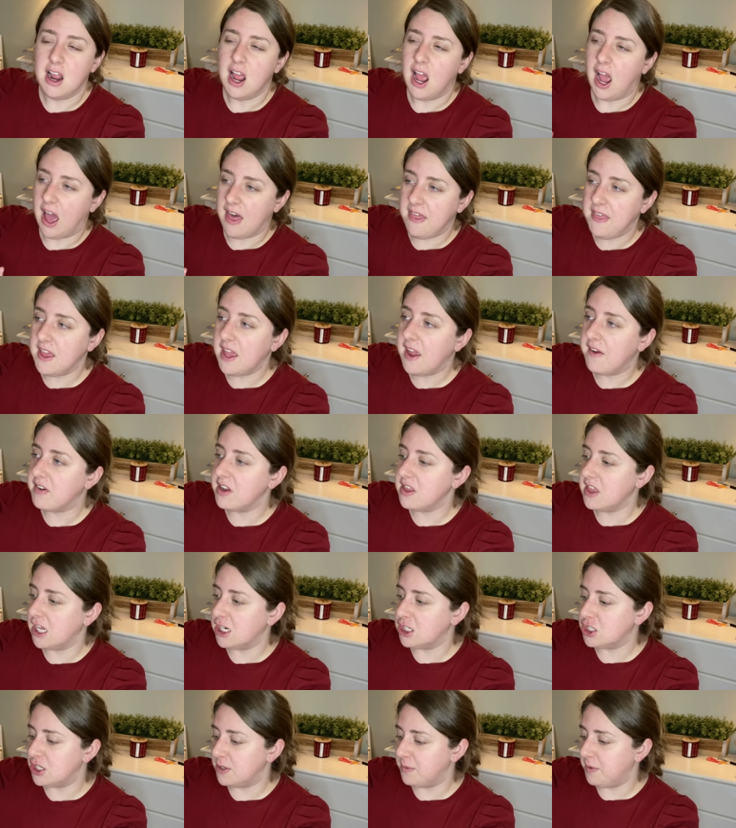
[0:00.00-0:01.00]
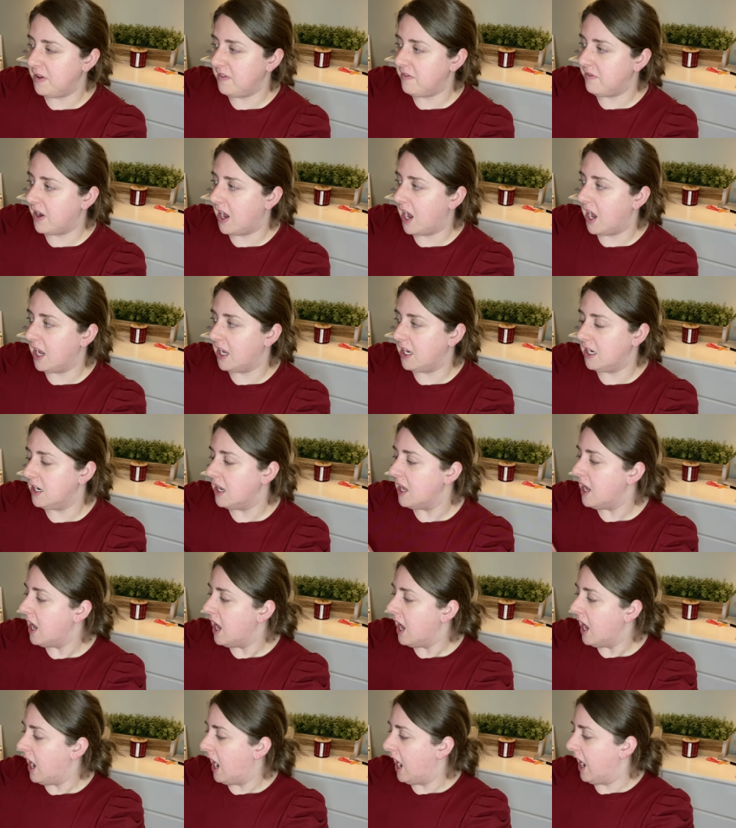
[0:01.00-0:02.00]
I think everything should be fine.
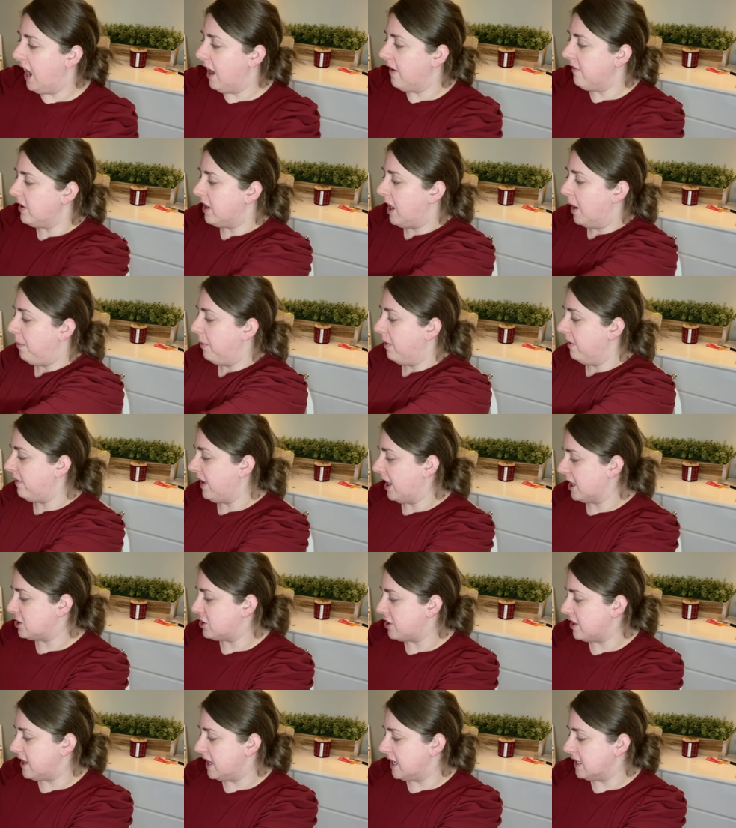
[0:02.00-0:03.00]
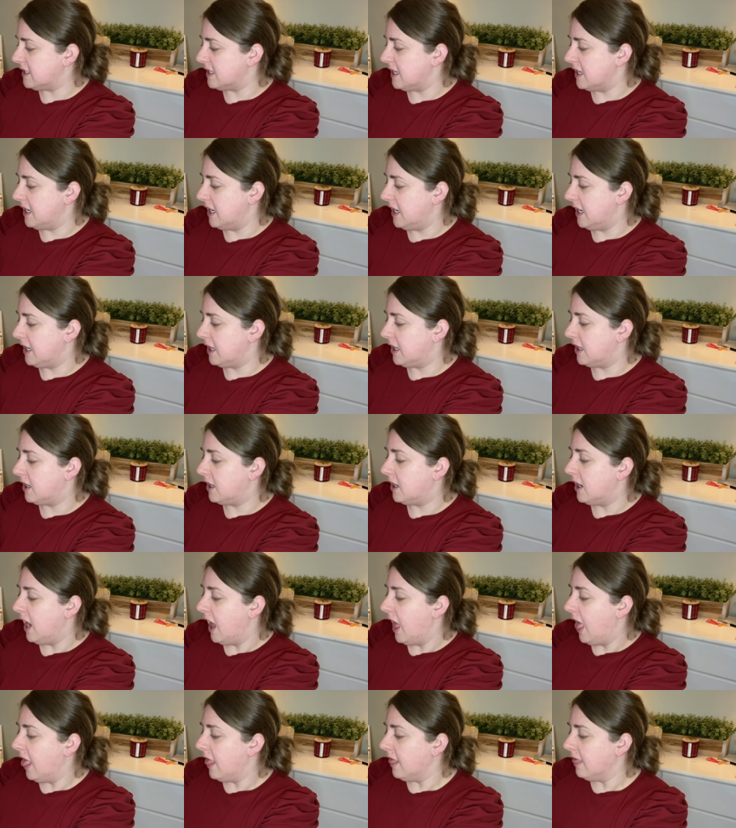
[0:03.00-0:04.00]
I have a couple of extra things in here,
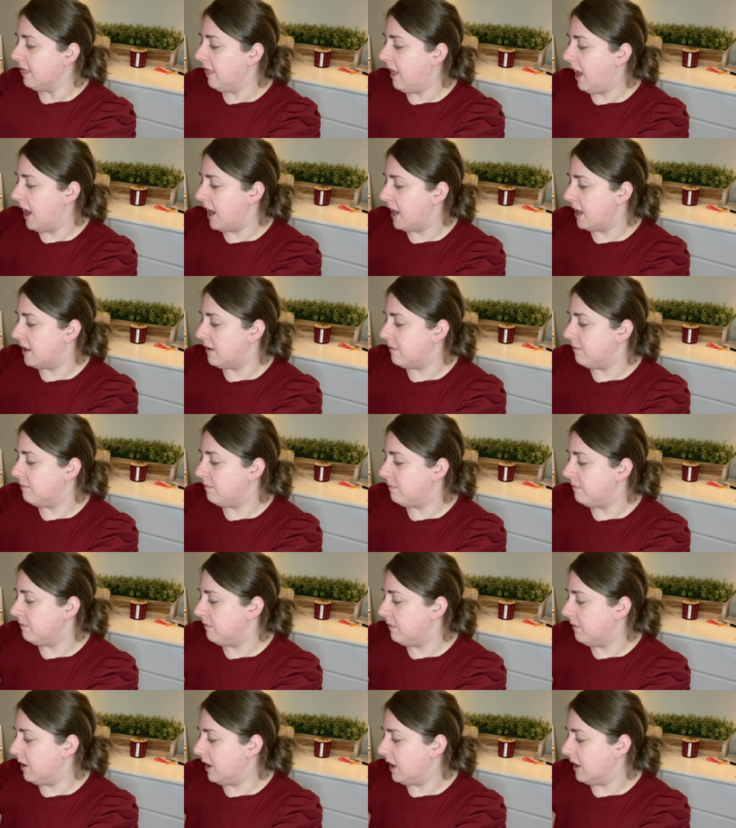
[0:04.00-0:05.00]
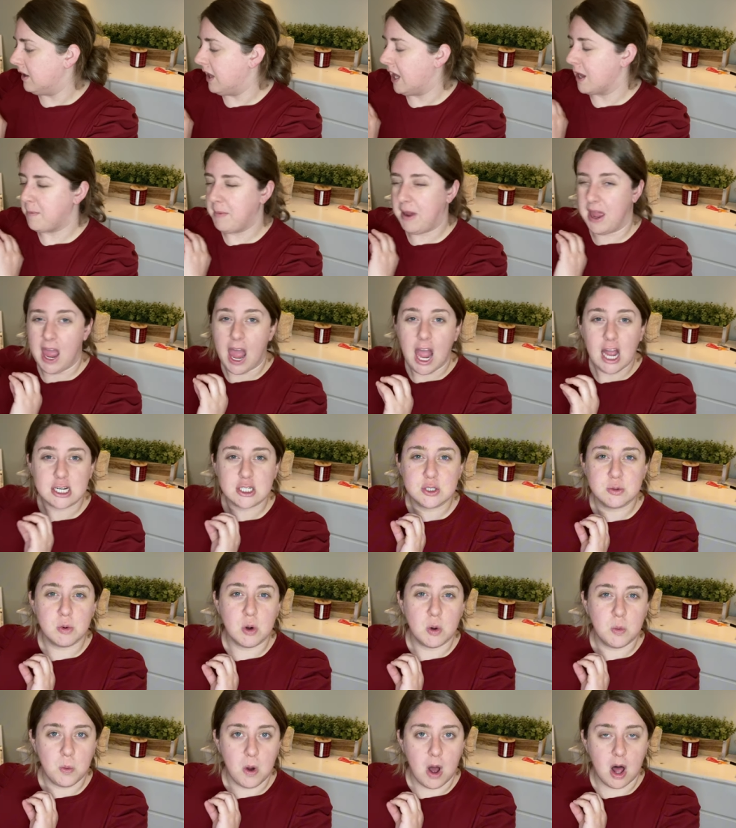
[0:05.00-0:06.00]
like, like my
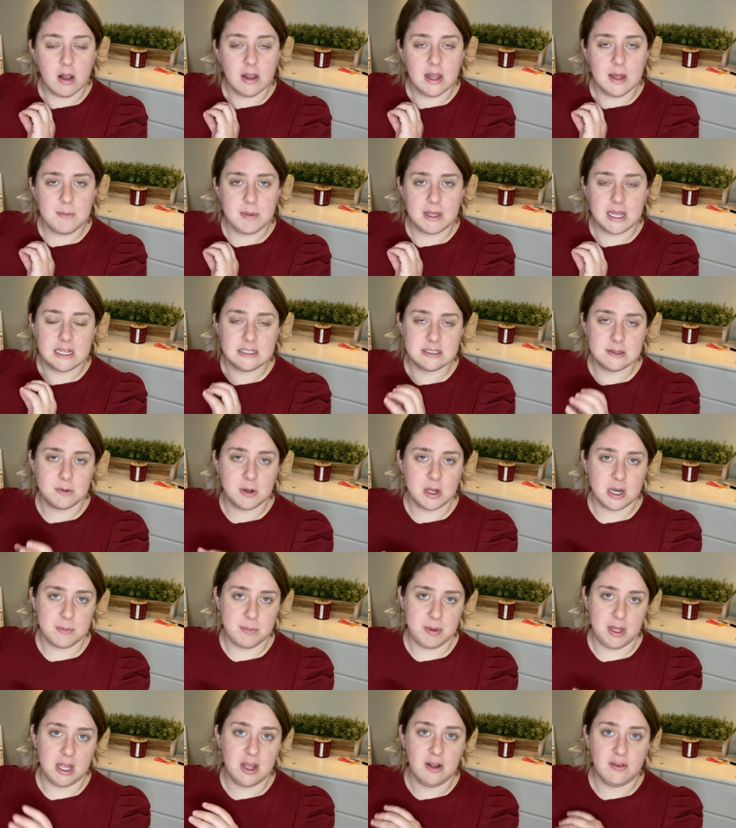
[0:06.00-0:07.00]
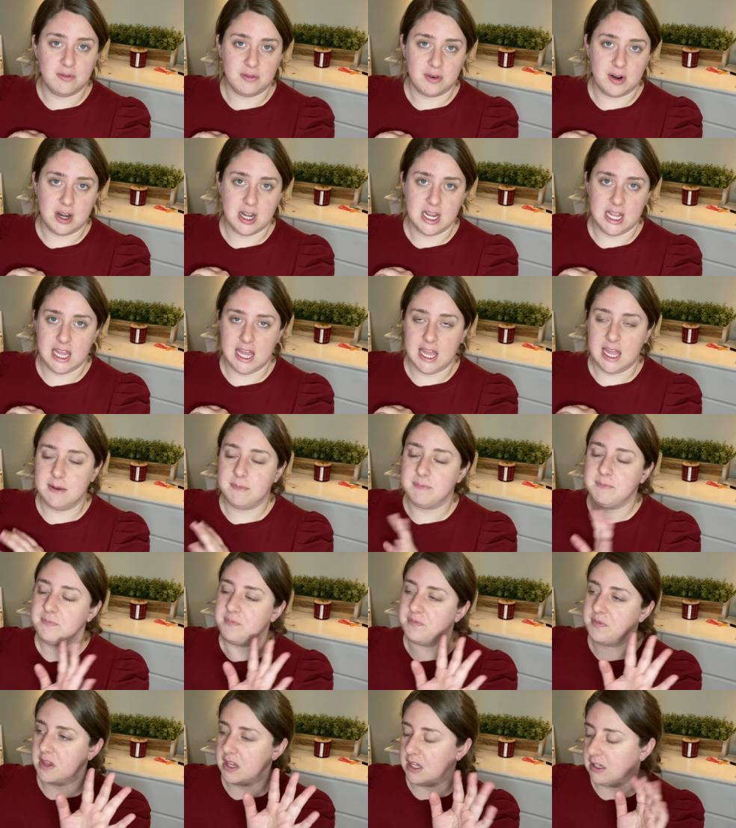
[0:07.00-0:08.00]
actual wallet, because I'm gonna be converting it.
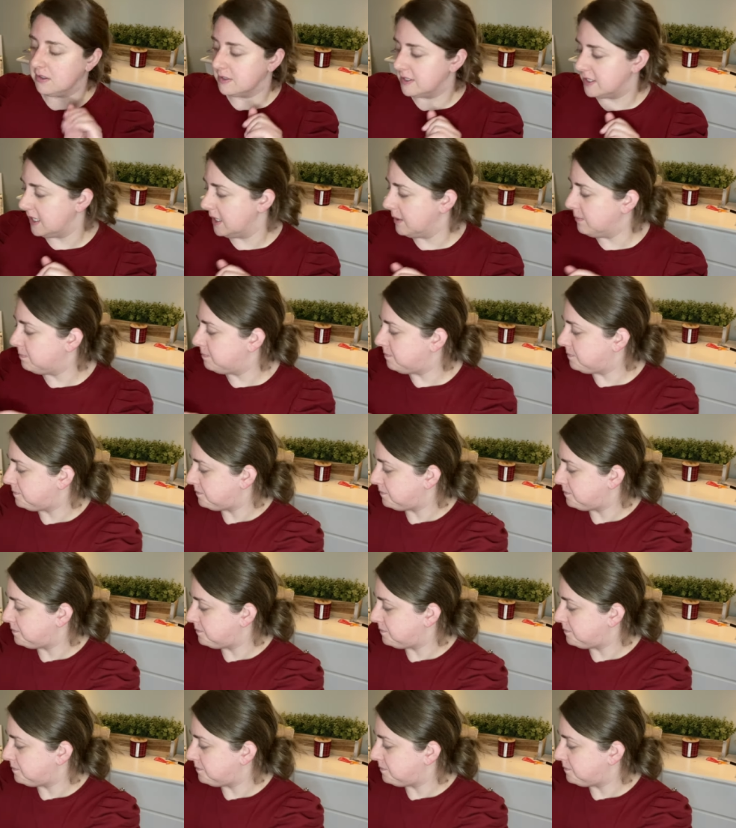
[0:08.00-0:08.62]
You'll see.